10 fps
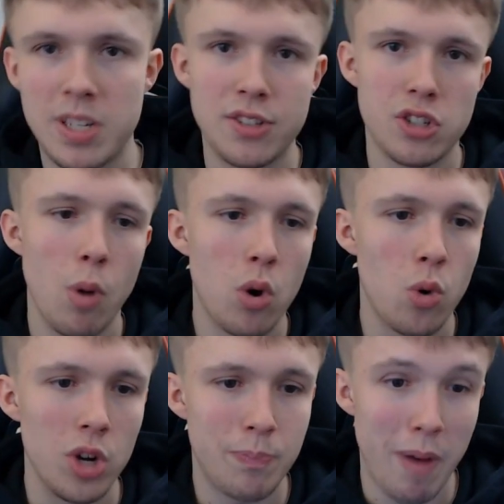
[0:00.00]
Gives us more
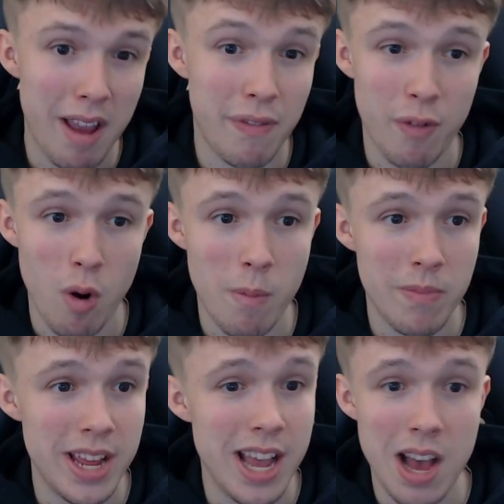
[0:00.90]
coins back
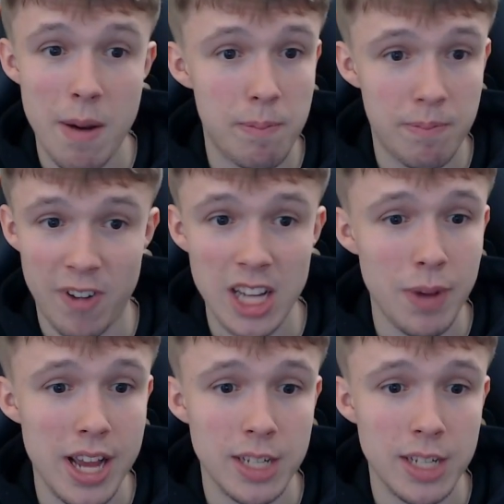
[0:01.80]
from the Flashback